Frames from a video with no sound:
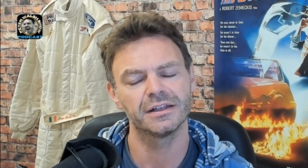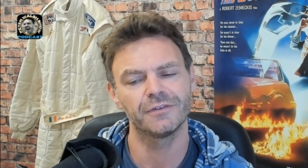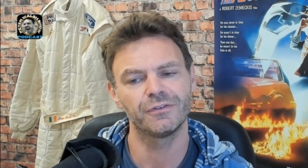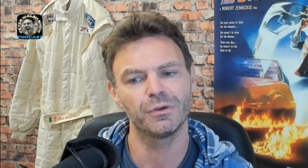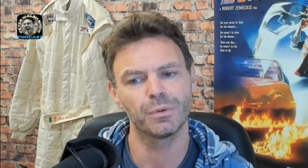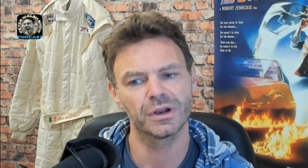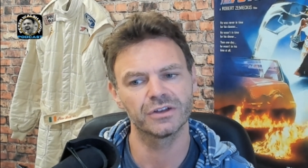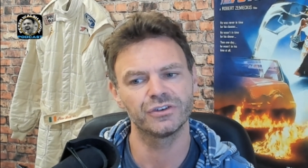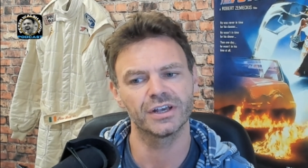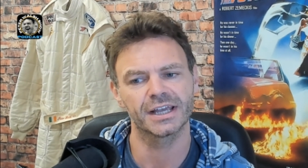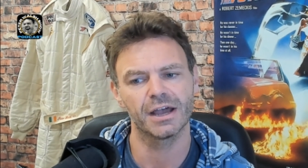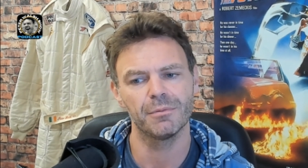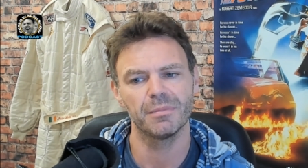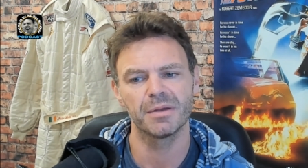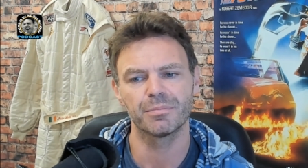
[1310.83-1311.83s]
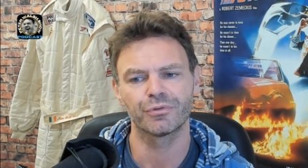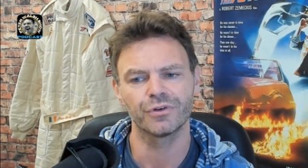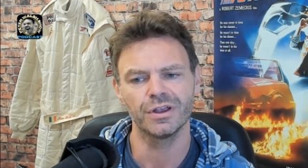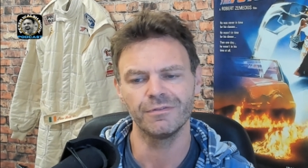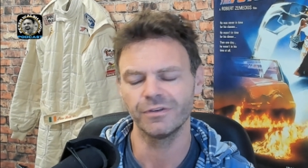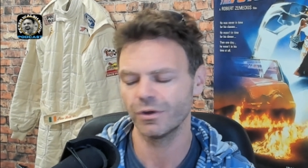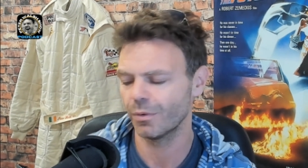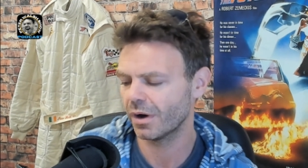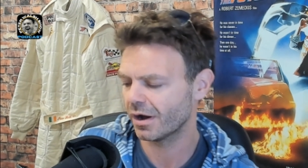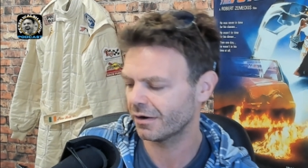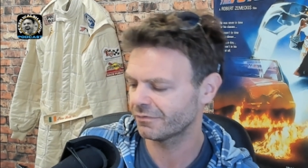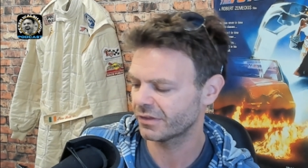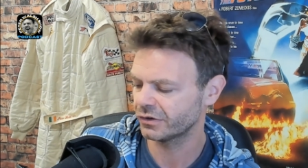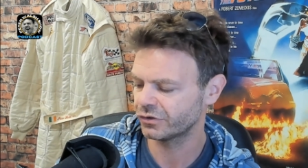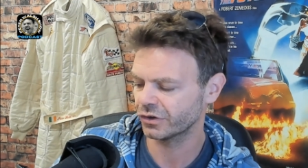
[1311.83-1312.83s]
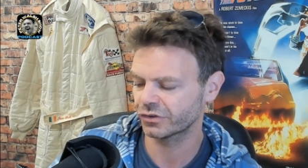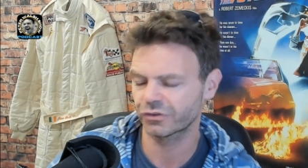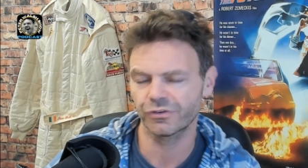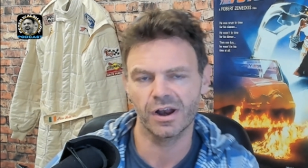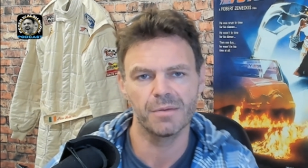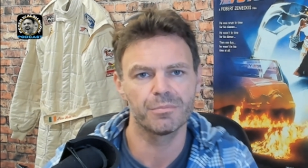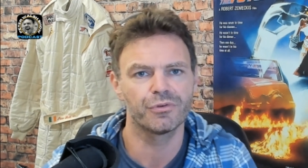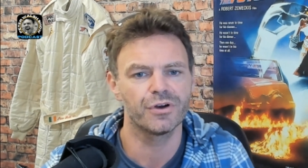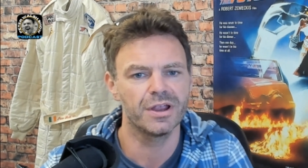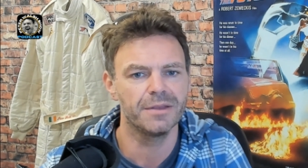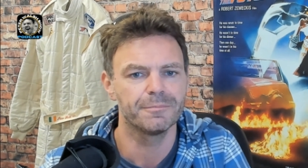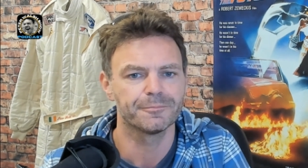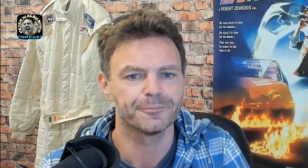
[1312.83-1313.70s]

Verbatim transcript: if you want to check out my preview of the Dutch Grand Prix,